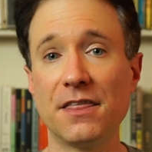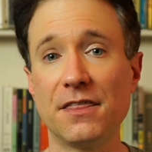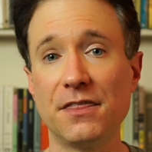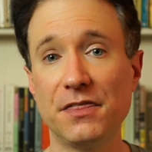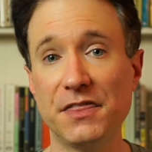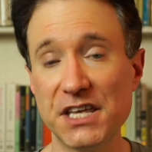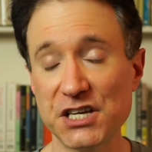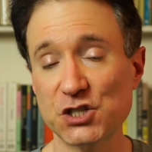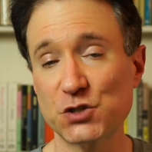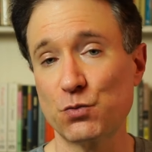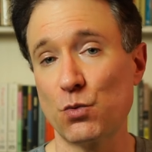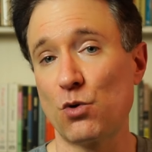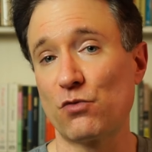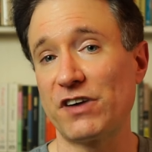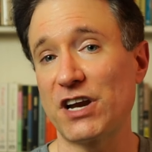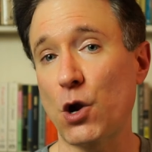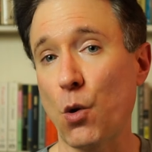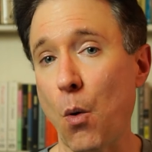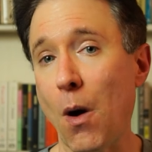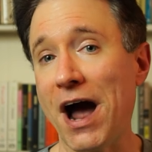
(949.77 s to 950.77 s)
This will
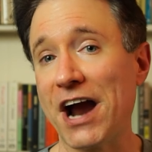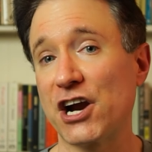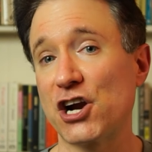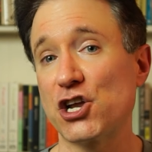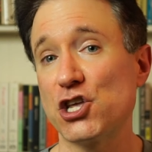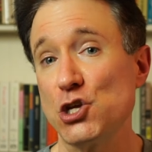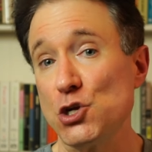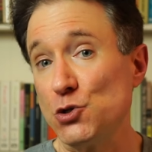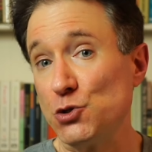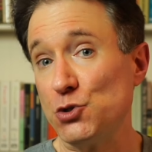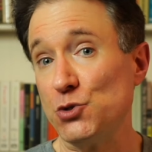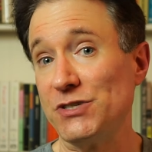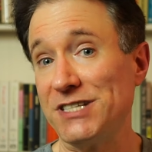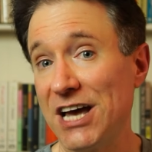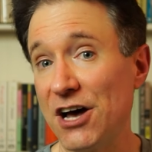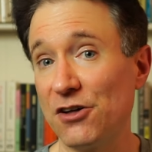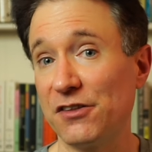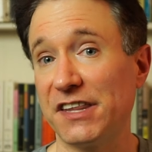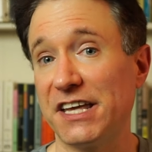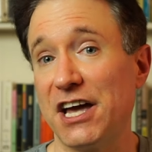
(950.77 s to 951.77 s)
require you to
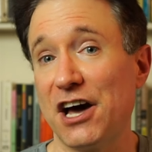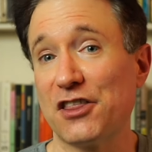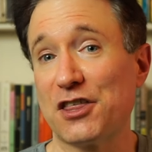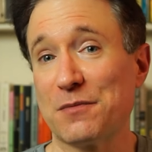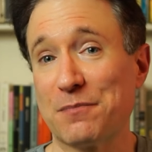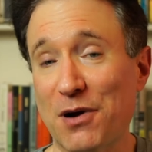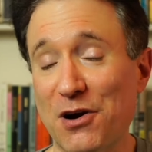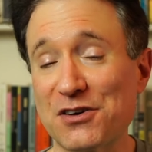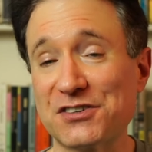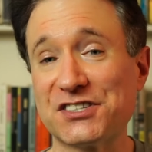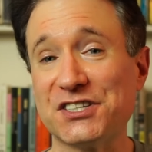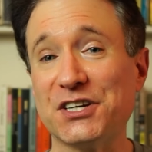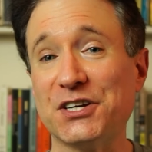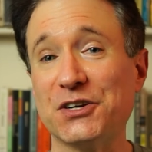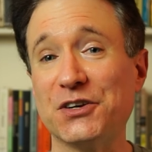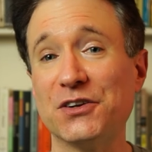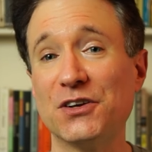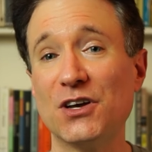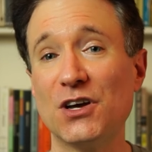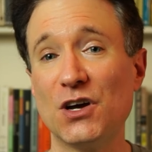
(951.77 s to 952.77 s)
tell the other
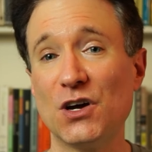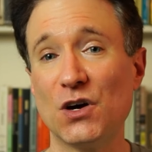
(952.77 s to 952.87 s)
person